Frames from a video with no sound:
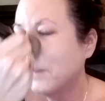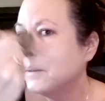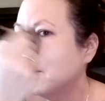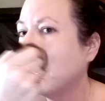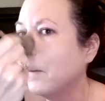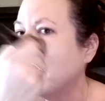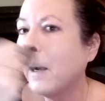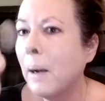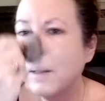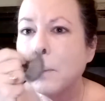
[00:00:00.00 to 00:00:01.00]
So
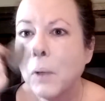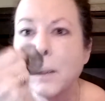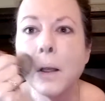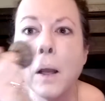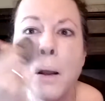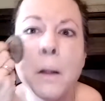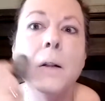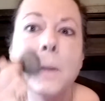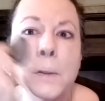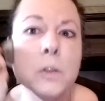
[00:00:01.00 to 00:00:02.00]
now I want to
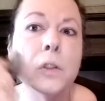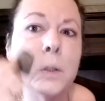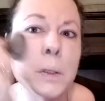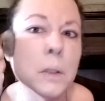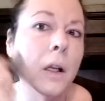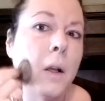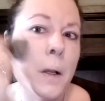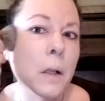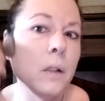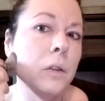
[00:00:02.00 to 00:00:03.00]
just
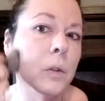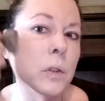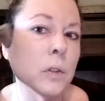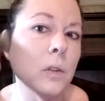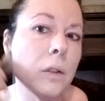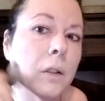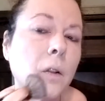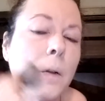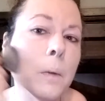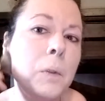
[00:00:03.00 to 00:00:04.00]
use
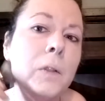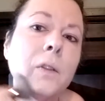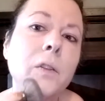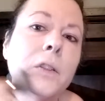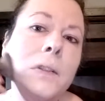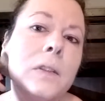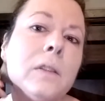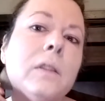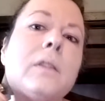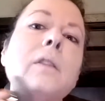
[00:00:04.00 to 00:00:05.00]
circular
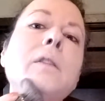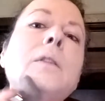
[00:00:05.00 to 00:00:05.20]
motions.